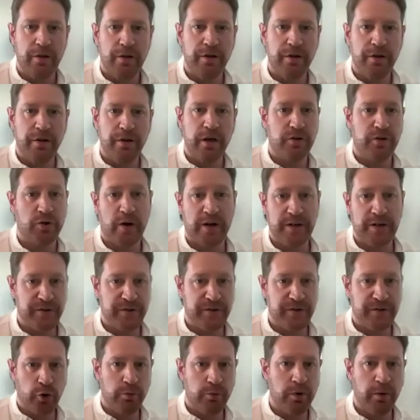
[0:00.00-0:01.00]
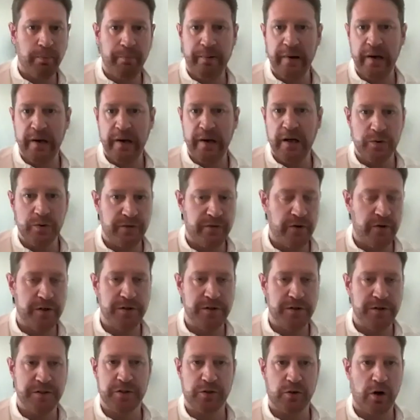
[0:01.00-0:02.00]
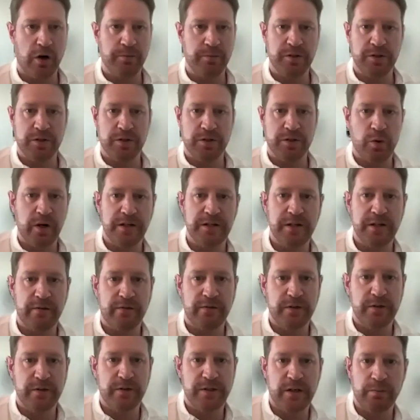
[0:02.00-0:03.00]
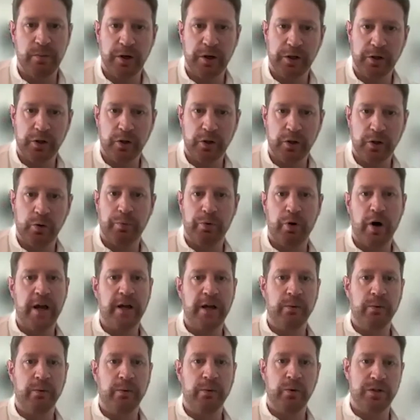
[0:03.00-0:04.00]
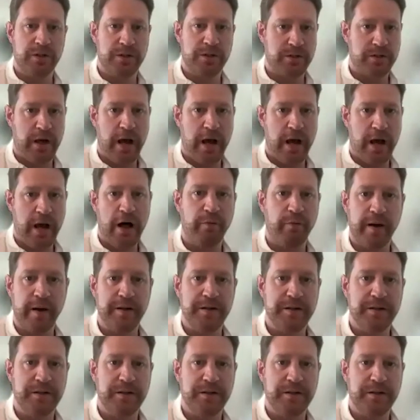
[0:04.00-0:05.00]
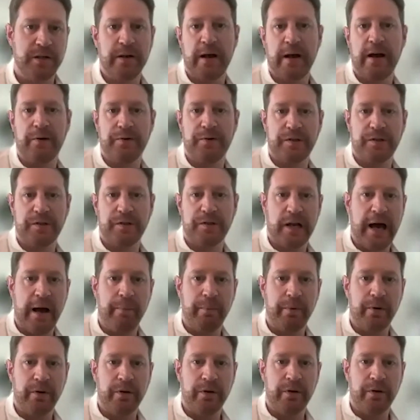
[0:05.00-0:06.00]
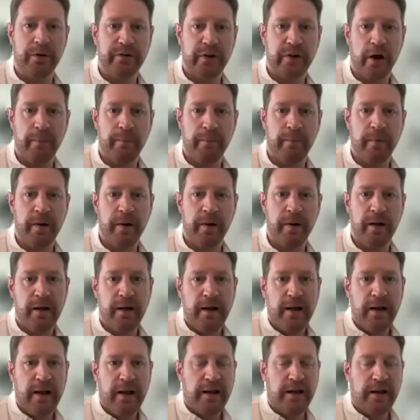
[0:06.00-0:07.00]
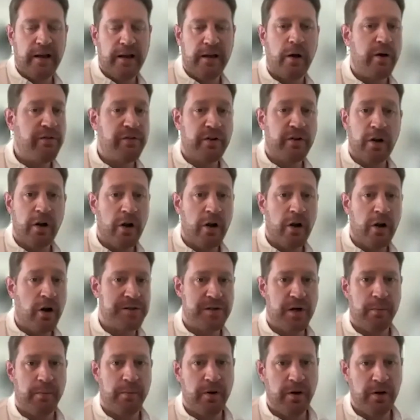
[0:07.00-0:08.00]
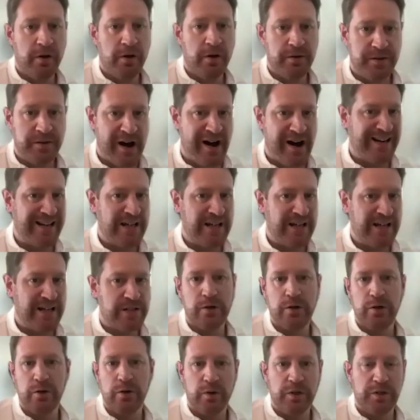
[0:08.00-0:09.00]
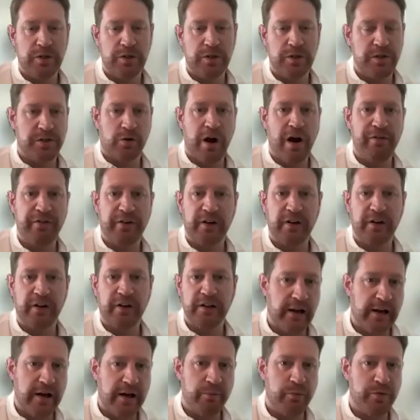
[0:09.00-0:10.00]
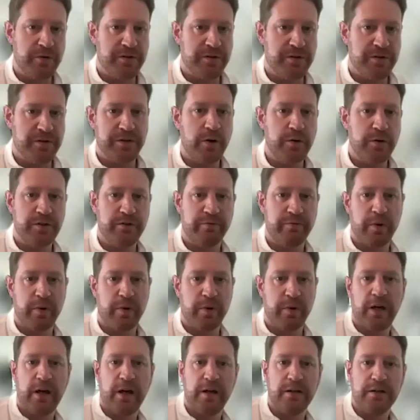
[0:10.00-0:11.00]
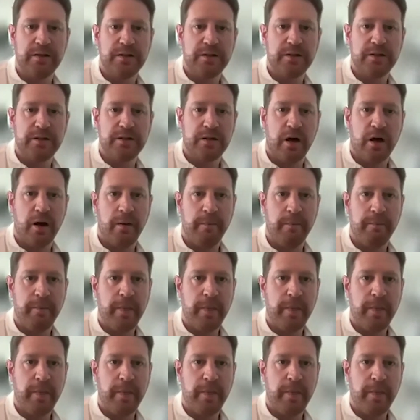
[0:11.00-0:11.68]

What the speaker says: The transformer bit was first described in 2017 by Google Brain, which is Alphabet's in-house lab. And, you know, even last summer, DALL-E 2, which is a graphical LLM, was the toast of my kids.